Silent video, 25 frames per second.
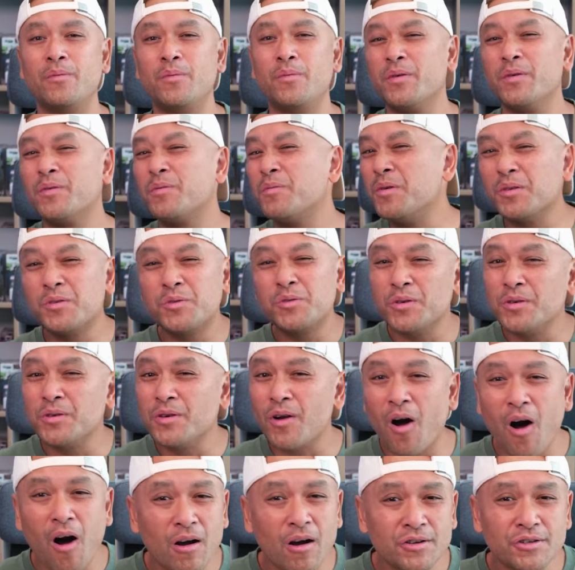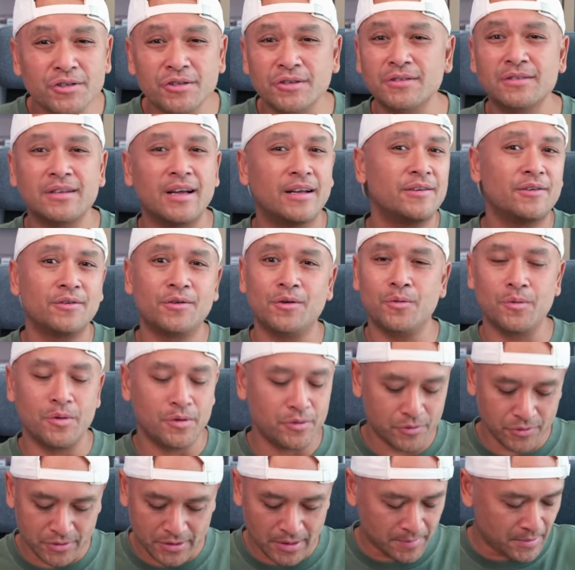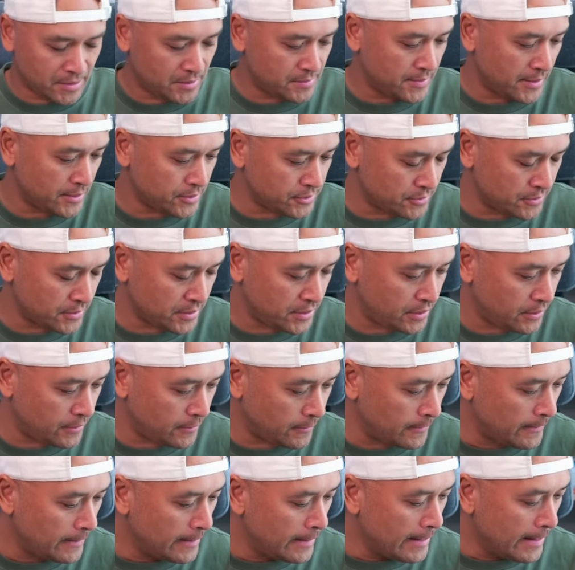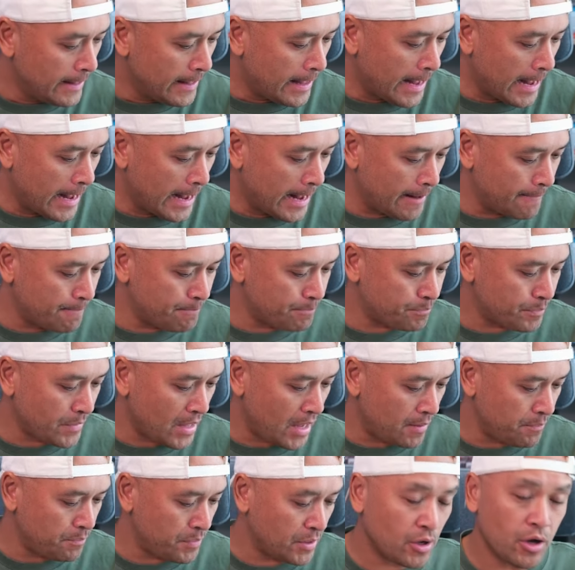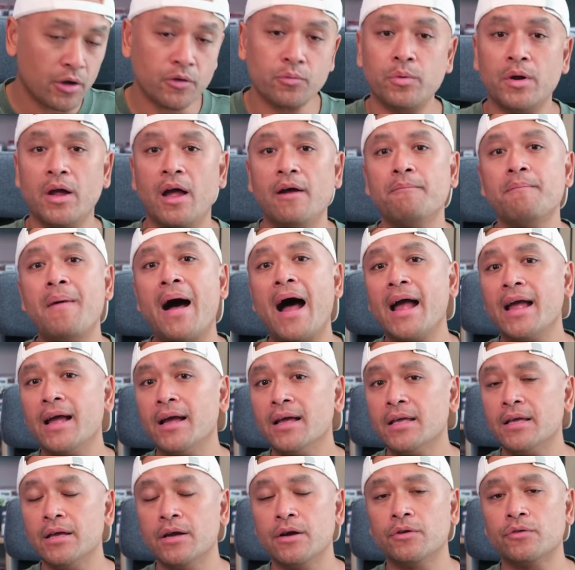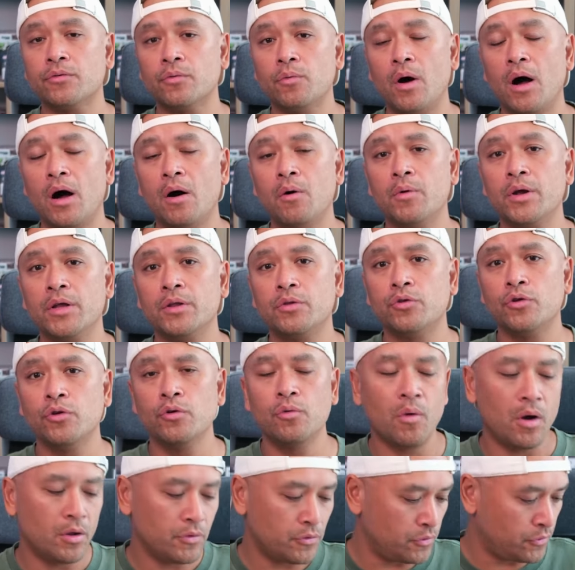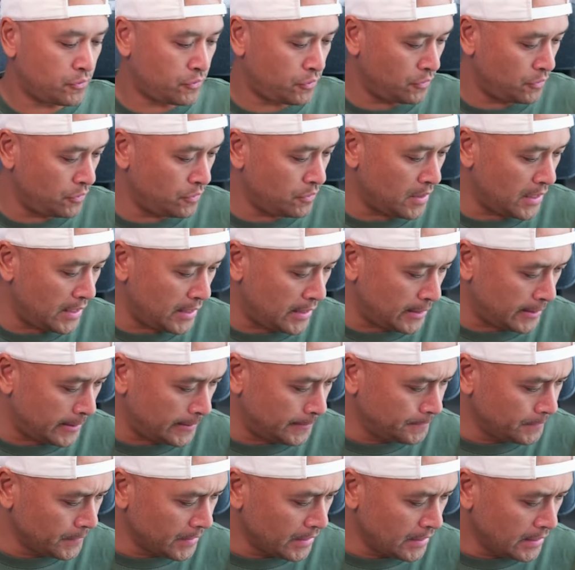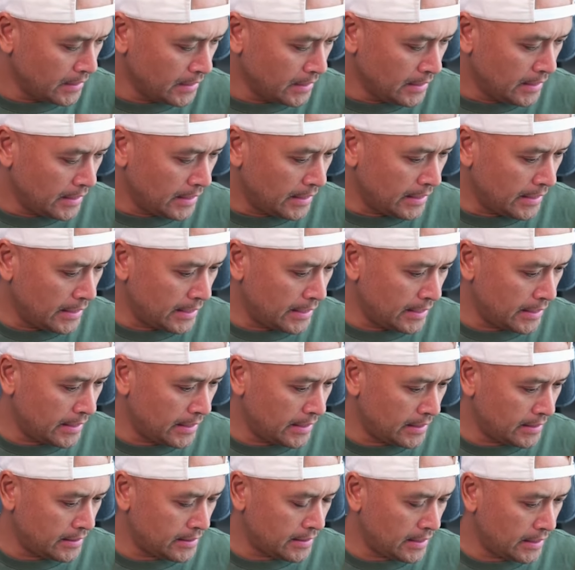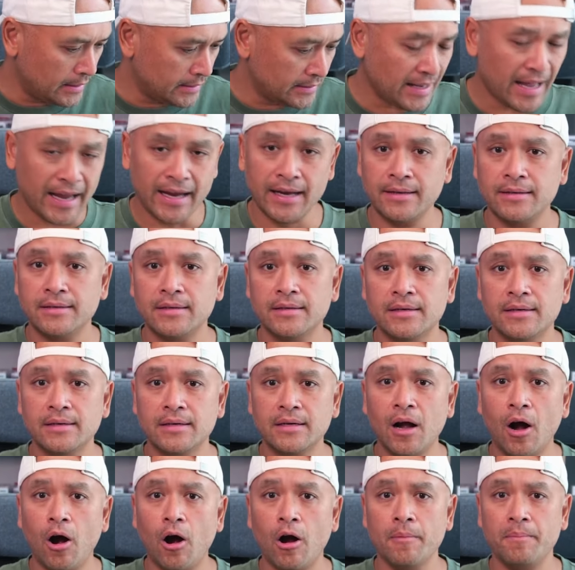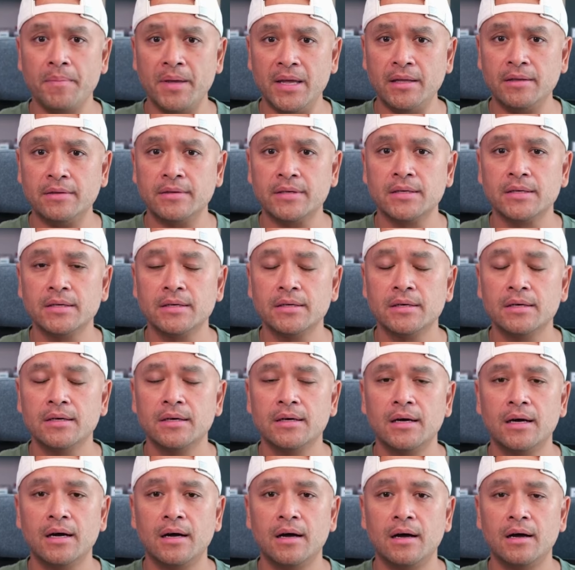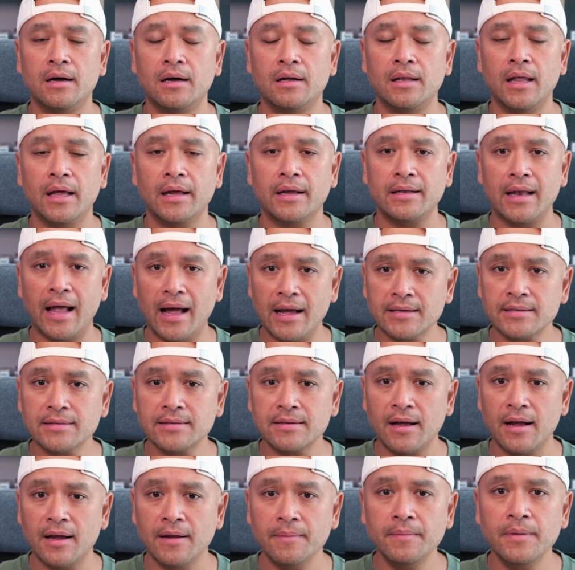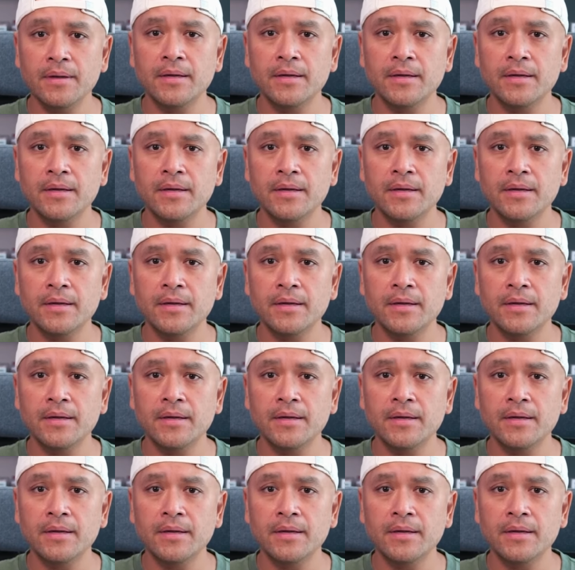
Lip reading: we'll do an auction. I don't know, we'll do something special here. And because we have Maya here as well, we do want to do a night car meet like last time,